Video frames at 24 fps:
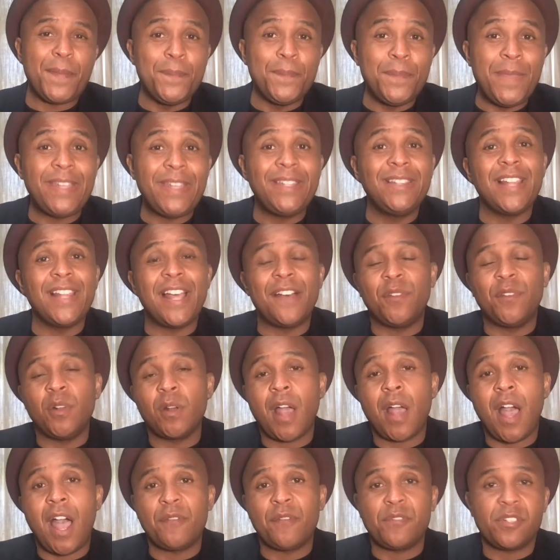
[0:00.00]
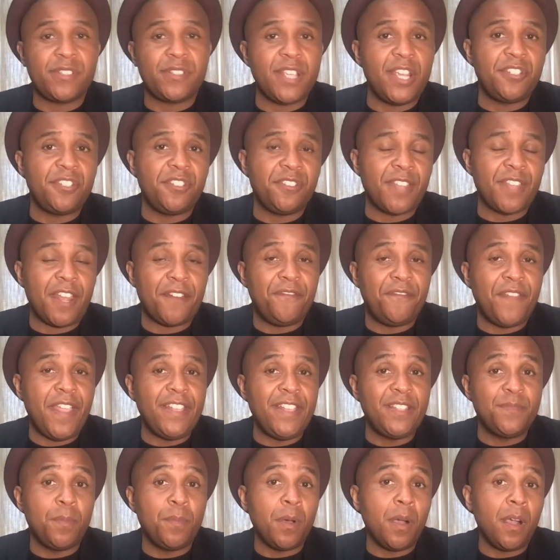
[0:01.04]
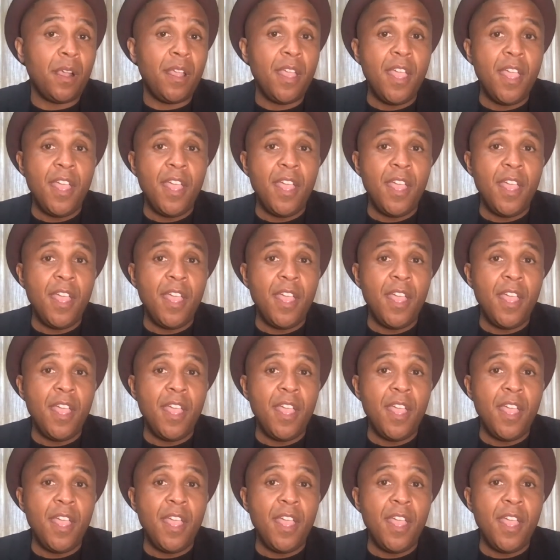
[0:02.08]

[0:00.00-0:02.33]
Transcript: mid level conversations at Facebook